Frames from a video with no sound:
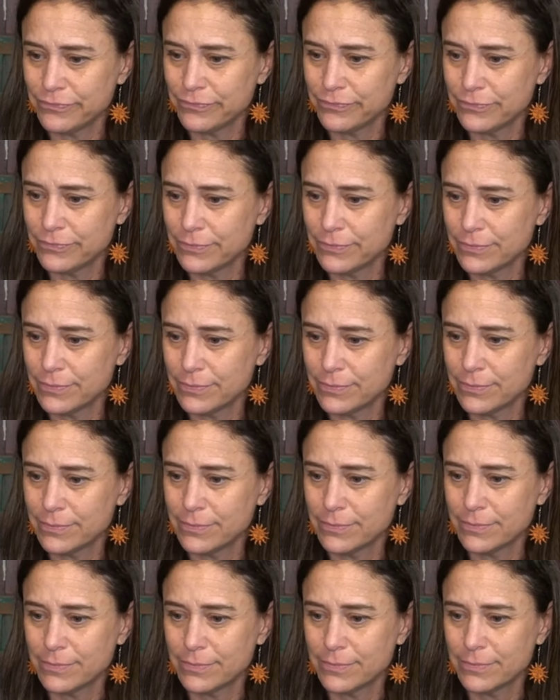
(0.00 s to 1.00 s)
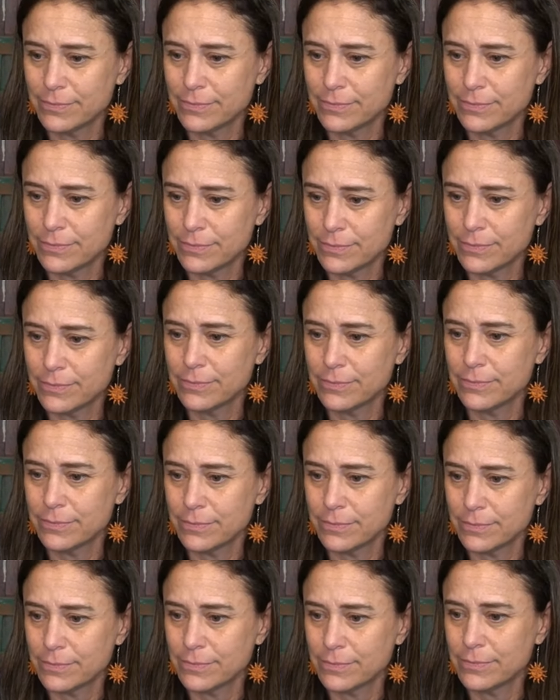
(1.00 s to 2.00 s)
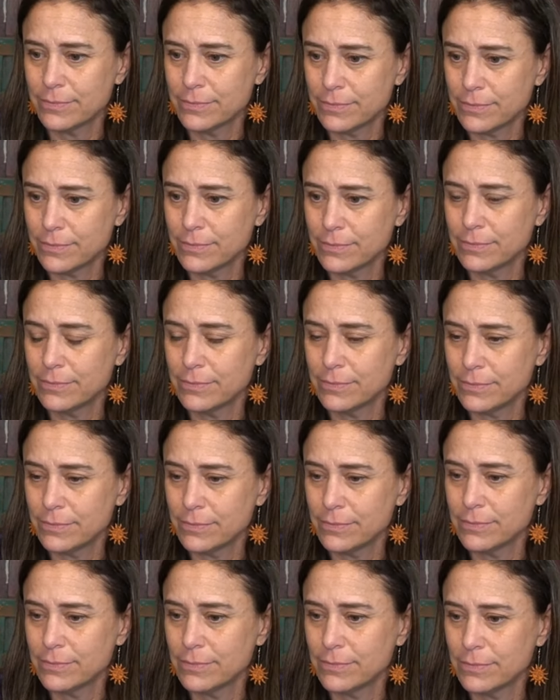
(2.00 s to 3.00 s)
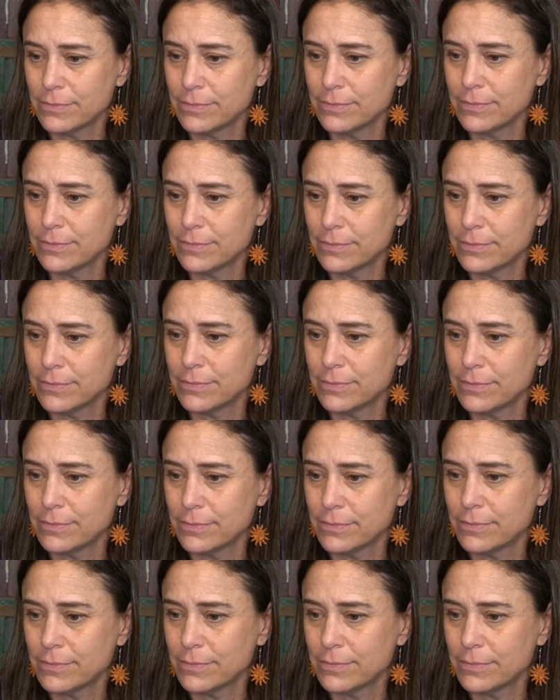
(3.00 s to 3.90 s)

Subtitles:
No words are spoken by the person on screen.